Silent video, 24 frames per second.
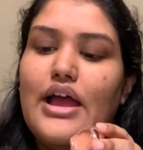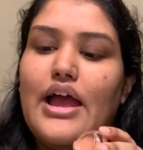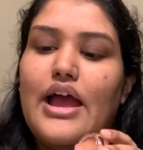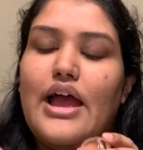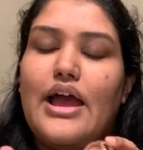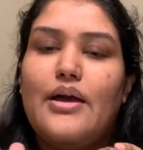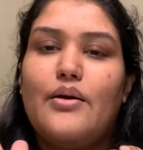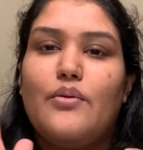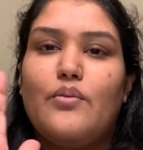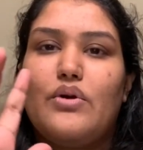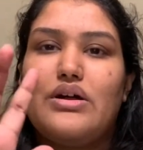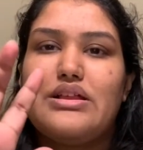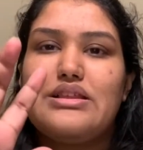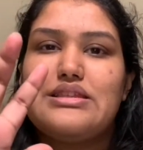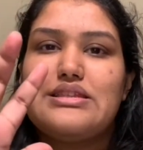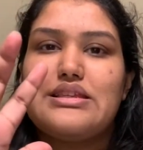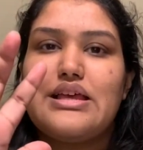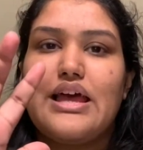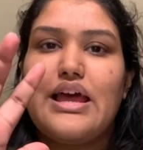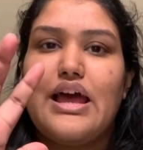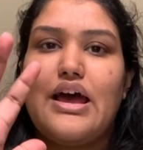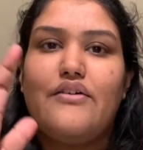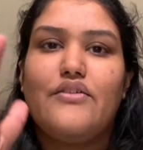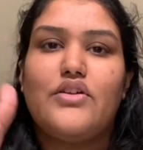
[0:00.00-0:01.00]
and once I
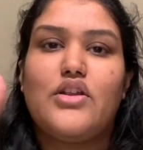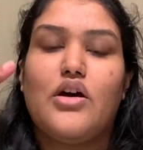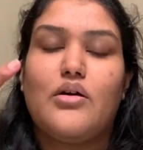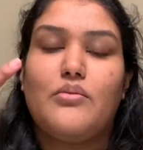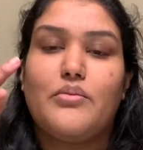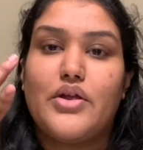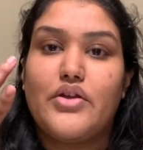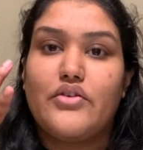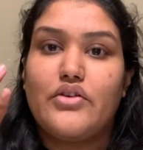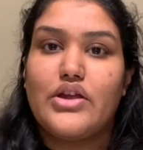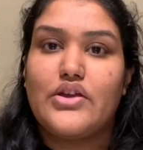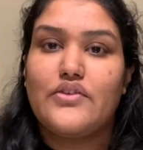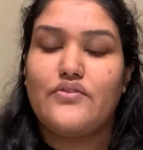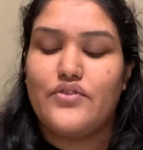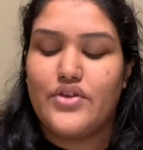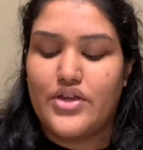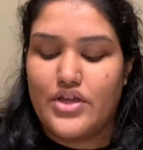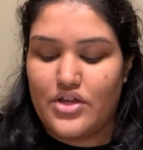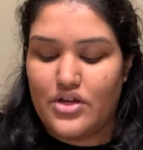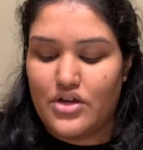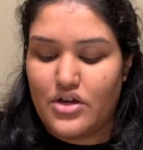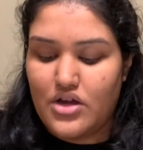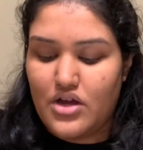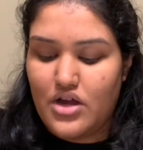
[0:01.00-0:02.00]
have it on my ring
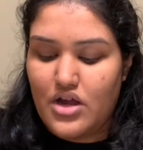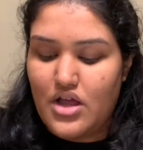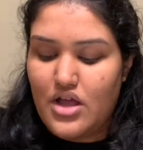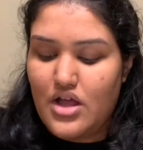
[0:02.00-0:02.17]
finger,